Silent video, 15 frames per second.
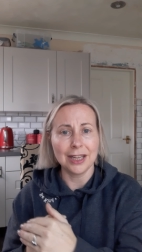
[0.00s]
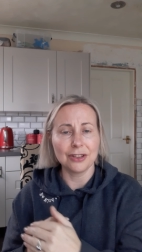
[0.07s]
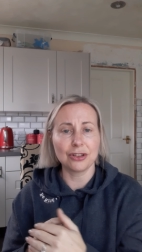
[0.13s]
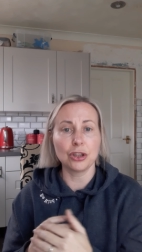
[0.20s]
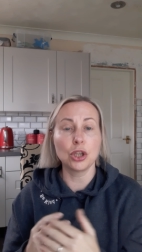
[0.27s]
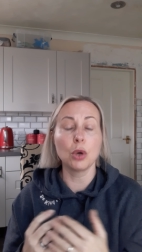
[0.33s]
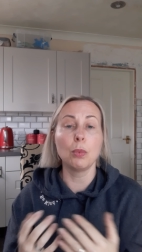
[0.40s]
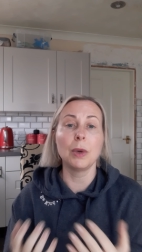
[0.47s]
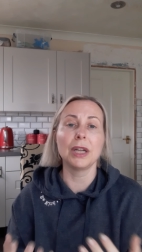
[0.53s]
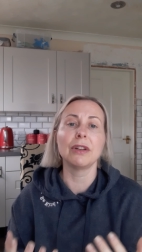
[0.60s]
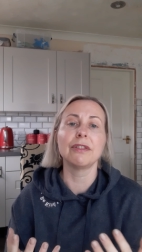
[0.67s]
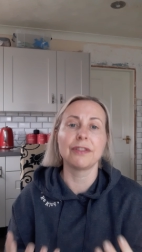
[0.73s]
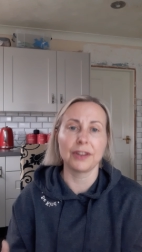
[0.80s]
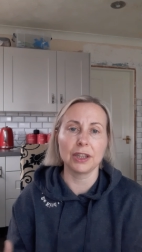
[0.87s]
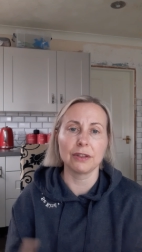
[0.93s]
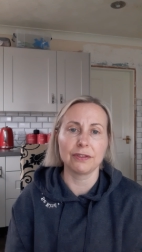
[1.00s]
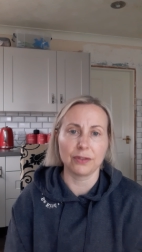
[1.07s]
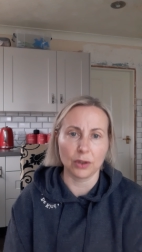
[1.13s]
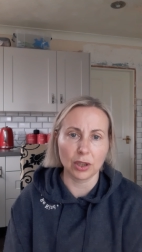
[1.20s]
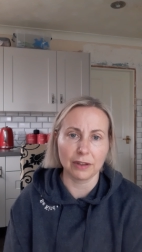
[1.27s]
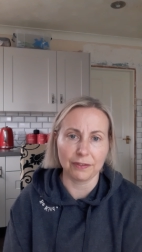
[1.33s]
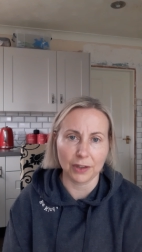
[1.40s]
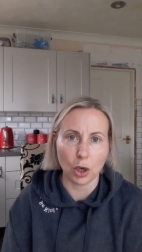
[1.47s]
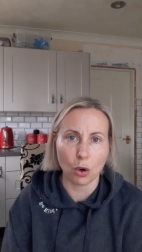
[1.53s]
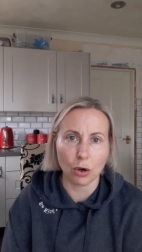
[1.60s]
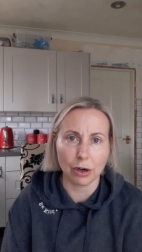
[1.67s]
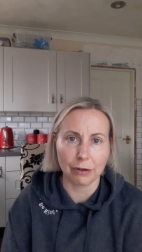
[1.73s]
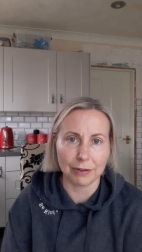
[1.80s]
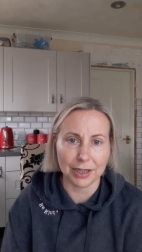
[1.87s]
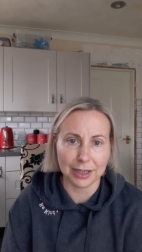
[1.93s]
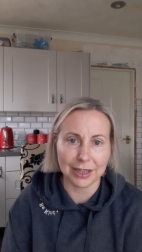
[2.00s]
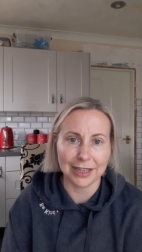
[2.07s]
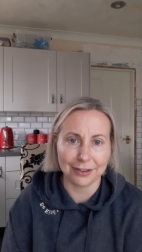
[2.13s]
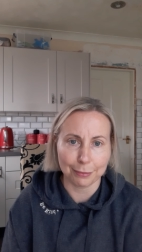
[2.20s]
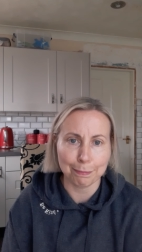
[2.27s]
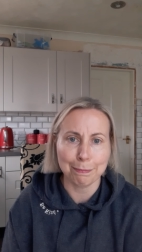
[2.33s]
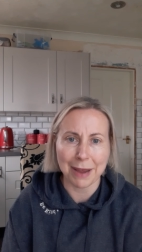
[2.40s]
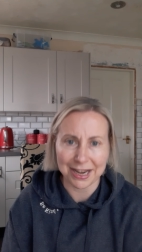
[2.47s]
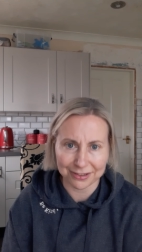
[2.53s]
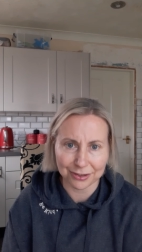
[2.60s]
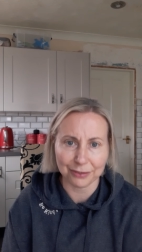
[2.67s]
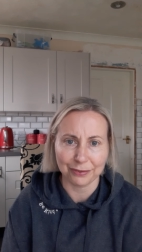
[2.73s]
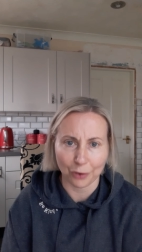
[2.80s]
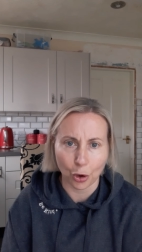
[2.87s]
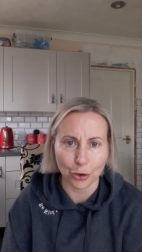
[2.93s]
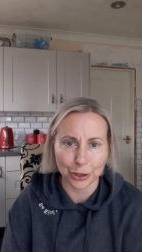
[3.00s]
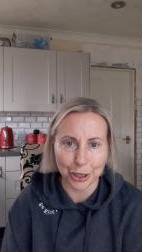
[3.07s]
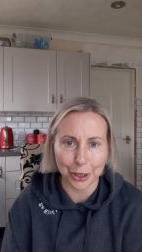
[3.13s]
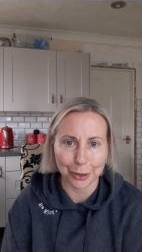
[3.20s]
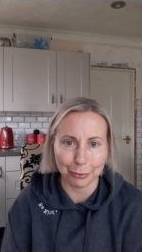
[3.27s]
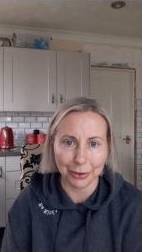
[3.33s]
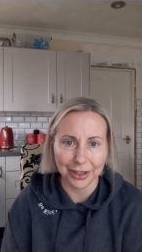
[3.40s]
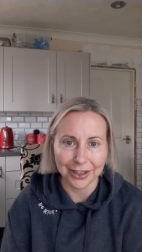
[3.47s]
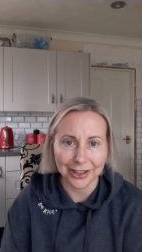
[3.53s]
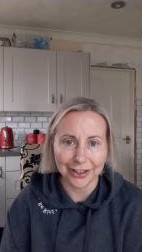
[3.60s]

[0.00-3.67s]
So you will feel fuller for longer, and it is better for you.